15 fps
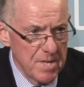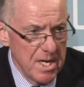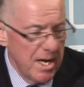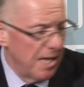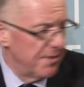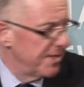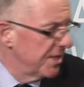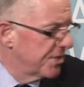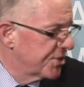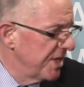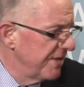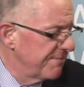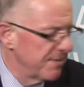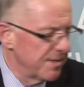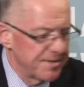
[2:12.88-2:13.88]
And the
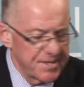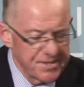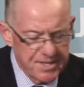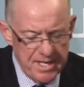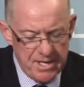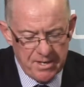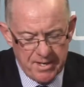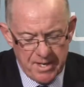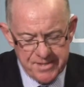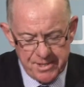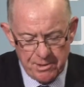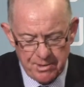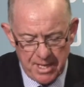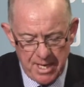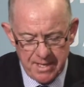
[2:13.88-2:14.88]
achievement, as Kieran has
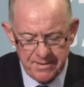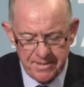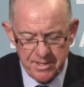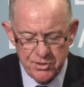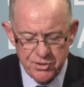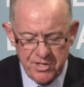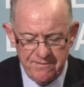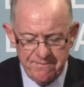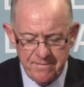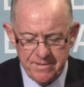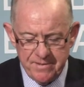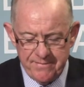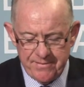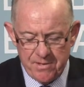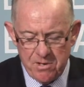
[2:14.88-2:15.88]
outlined, the achievement
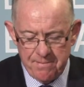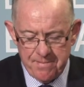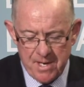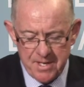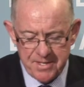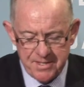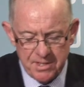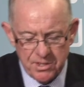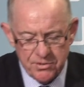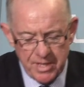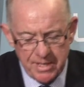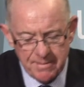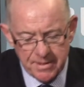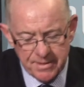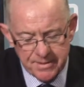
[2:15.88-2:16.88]
of all-party
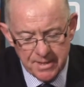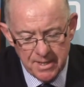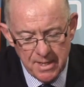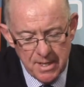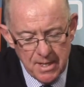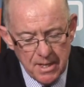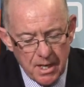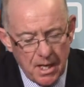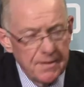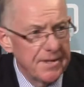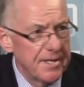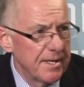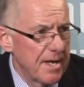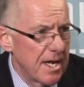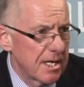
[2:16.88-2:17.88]
agreement on
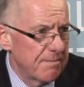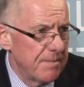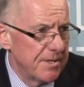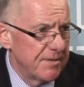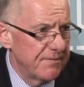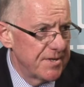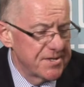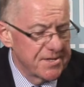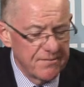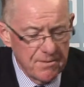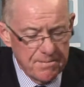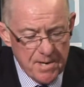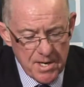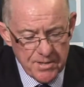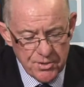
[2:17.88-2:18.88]
the enactment of the Civil
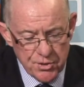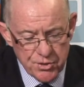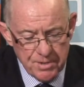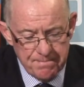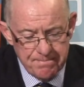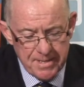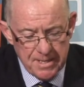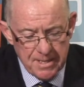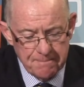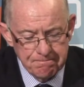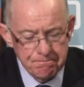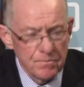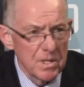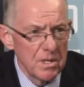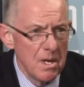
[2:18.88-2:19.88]
Partnership Bill
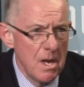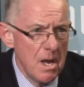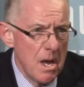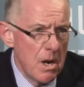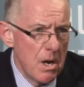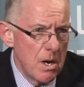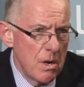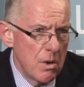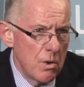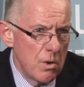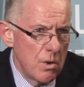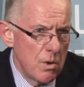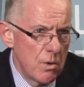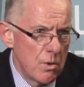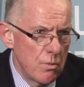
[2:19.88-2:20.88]

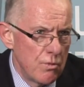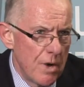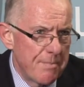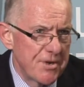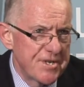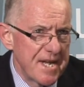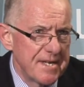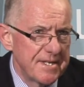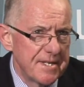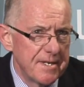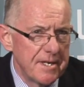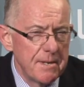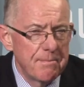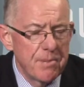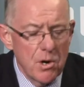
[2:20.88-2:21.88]
represented
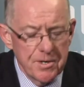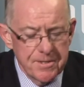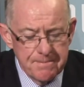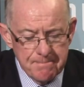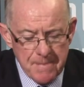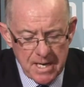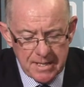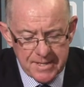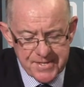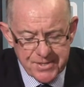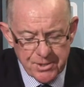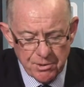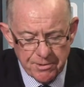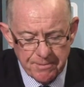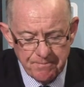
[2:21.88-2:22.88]
an important
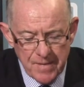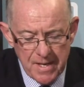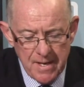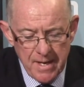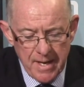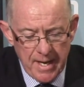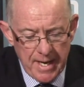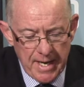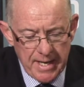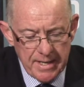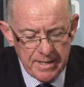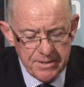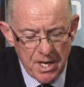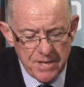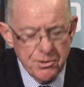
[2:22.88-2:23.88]
milestone,
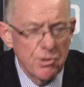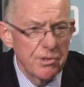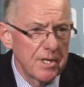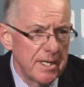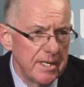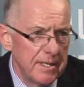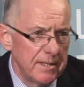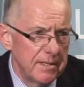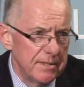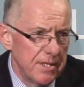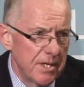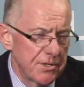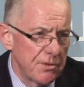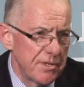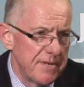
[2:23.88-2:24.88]
not
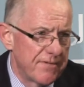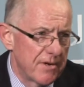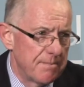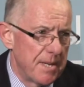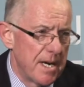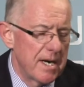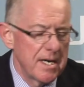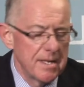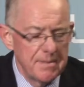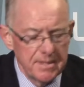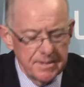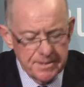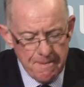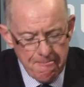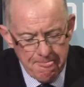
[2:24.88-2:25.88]
only for
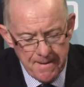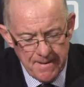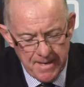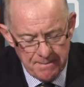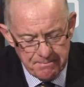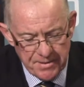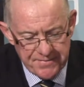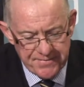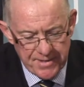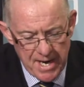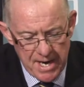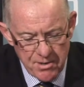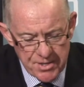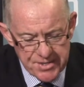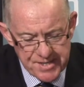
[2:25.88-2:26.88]
Parliament, but for
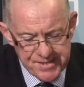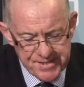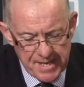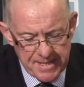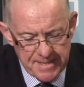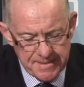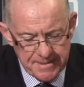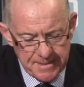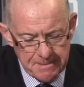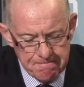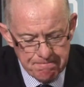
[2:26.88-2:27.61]
Irish society.